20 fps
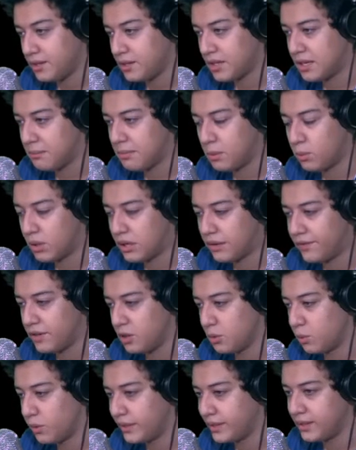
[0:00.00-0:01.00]
You can be whatever
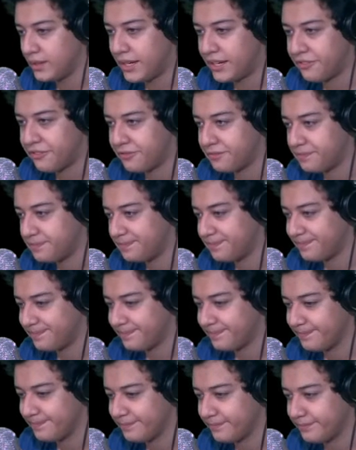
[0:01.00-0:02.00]
you want in life.
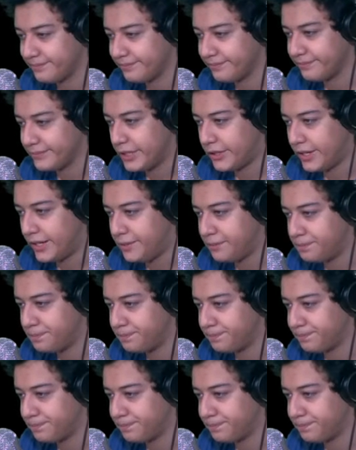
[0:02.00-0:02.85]
Right?